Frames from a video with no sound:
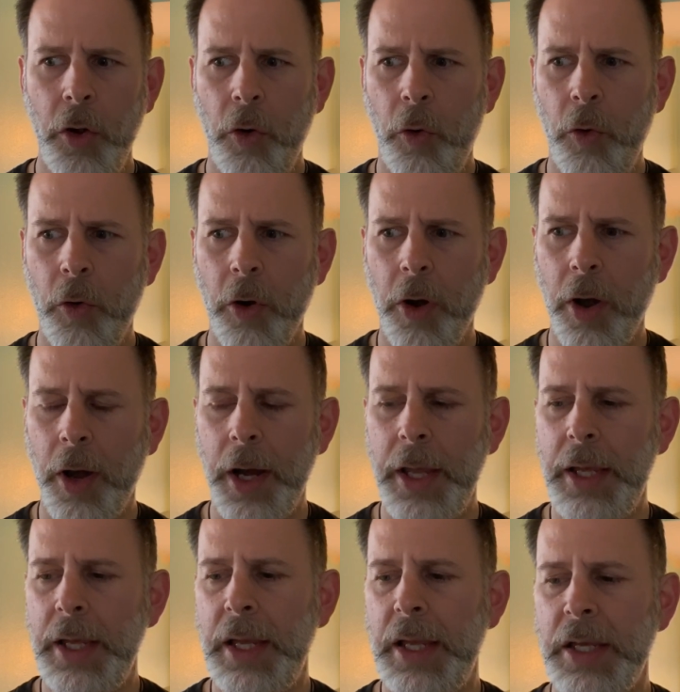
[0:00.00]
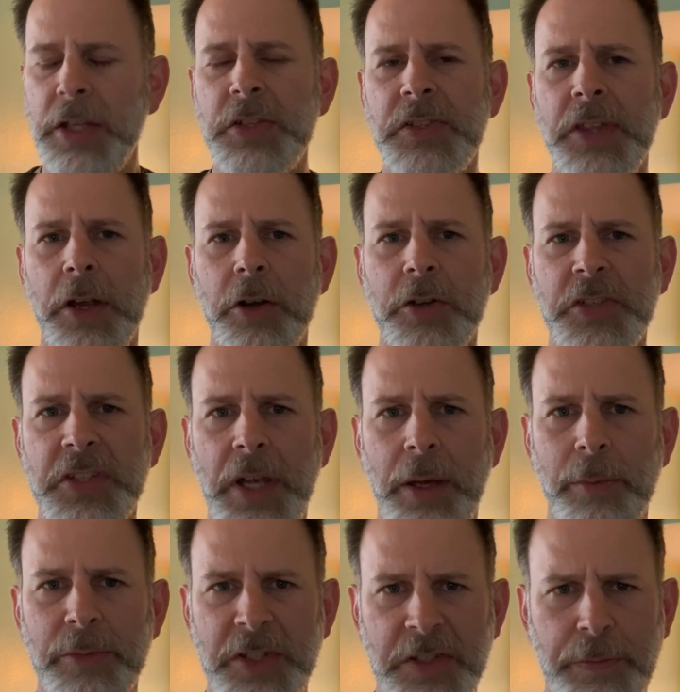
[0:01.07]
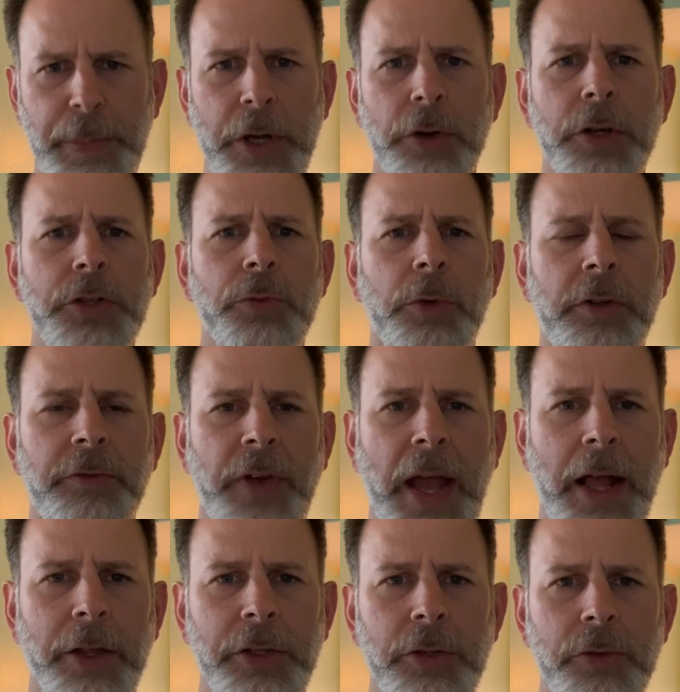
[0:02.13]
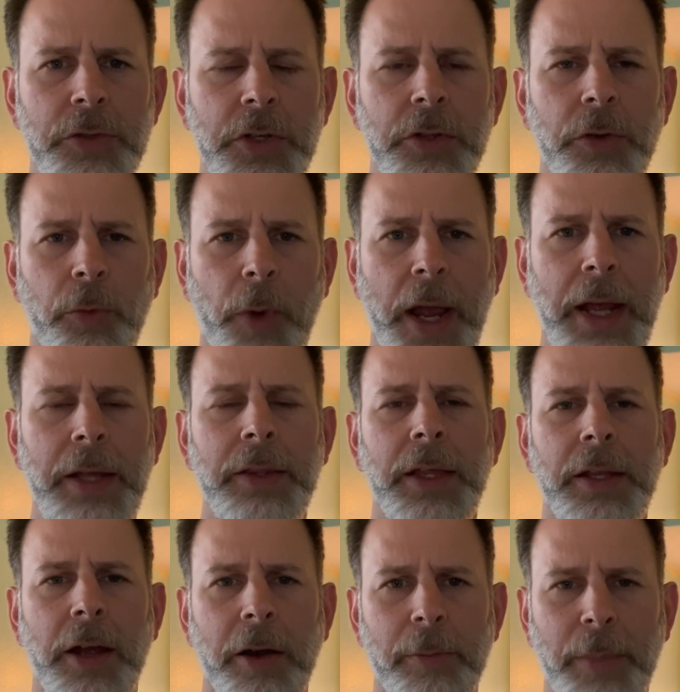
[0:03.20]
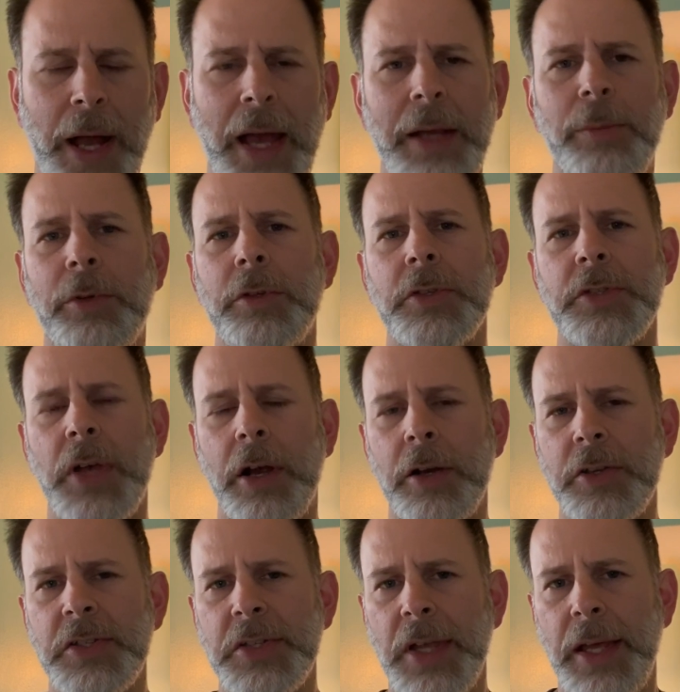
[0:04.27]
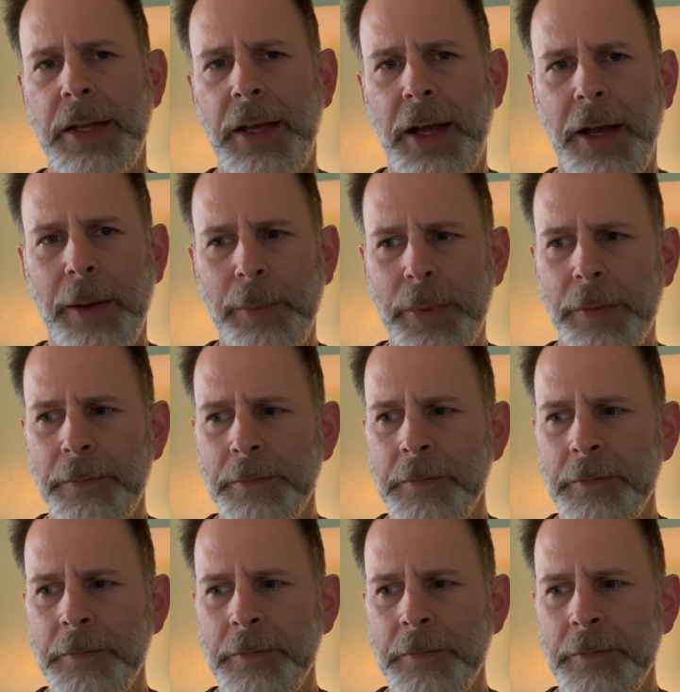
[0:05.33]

or is there some spiritual value to the way that our Bibles are set up?